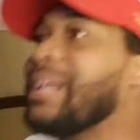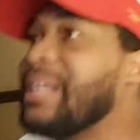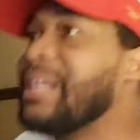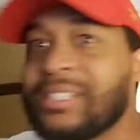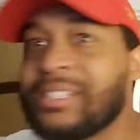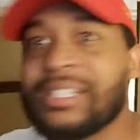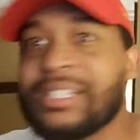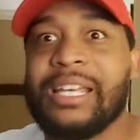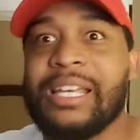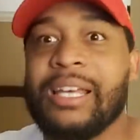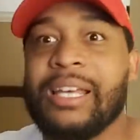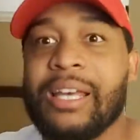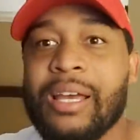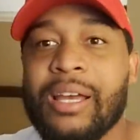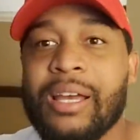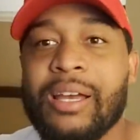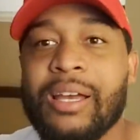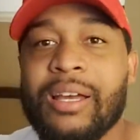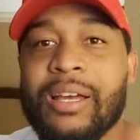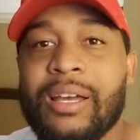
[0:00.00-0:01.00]
to see
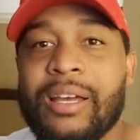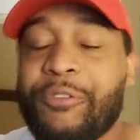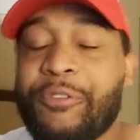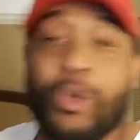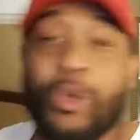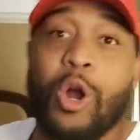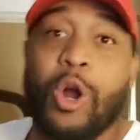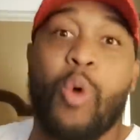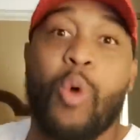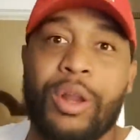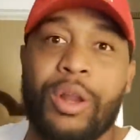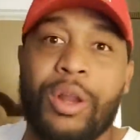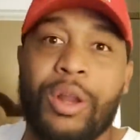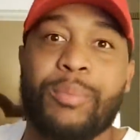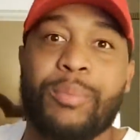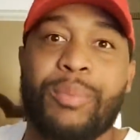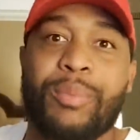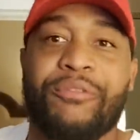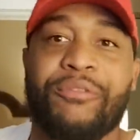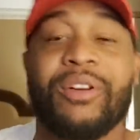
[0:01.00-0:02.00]
if you don't want it to
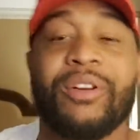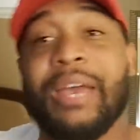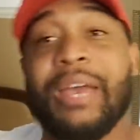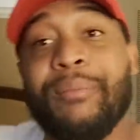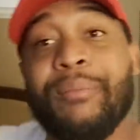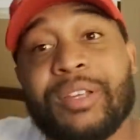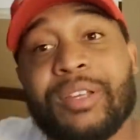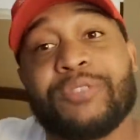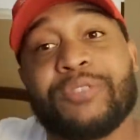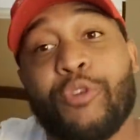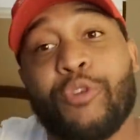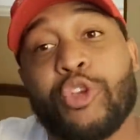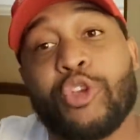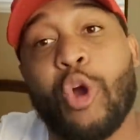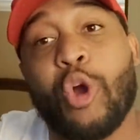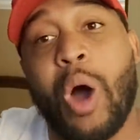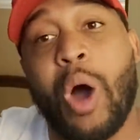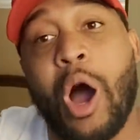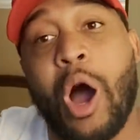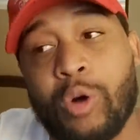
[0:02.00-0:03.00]
be. Forgiveness is for
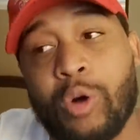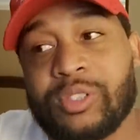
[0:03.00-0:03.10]
your own